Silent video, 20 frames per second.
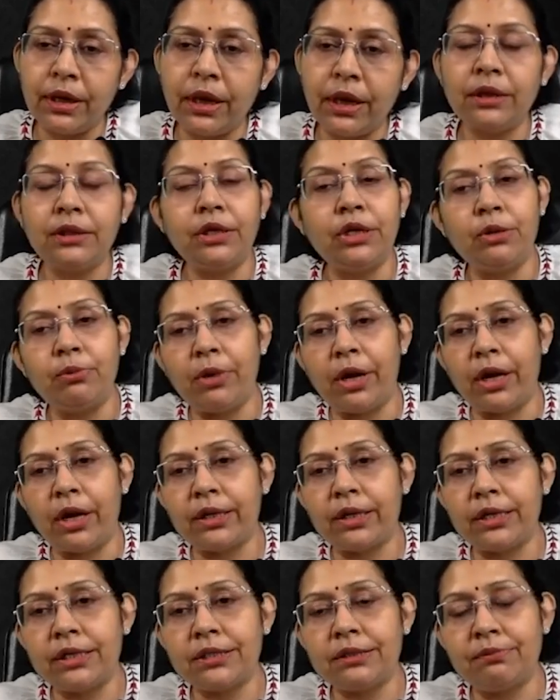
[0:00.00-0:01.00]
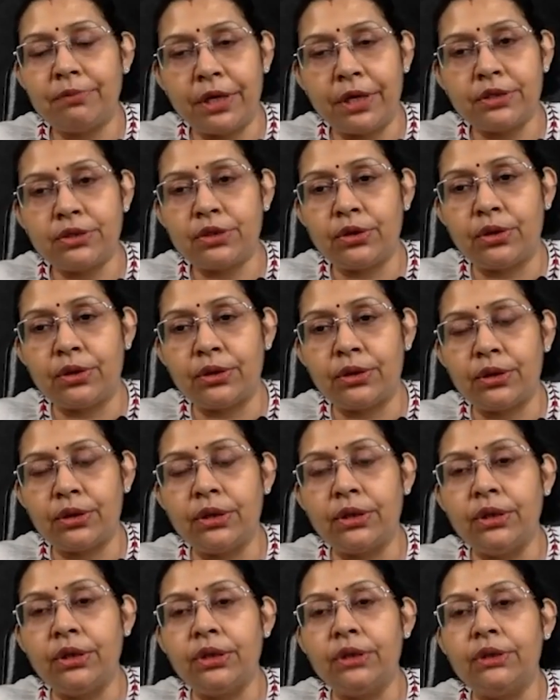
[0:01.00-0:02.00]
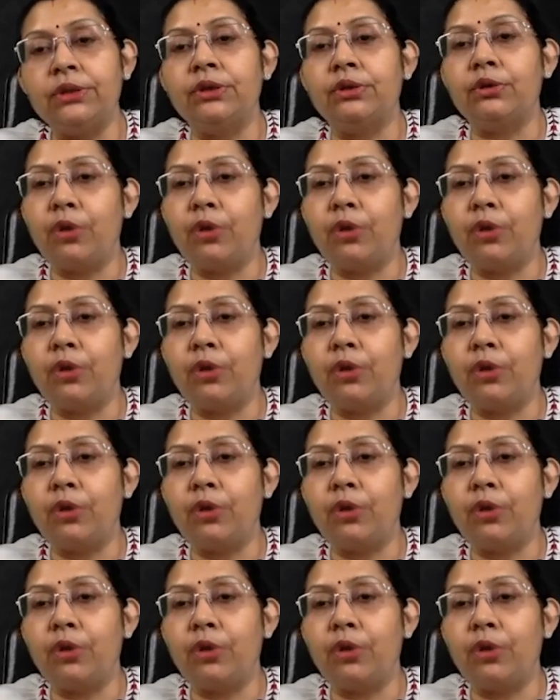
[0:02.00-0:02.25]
and the numericals based on the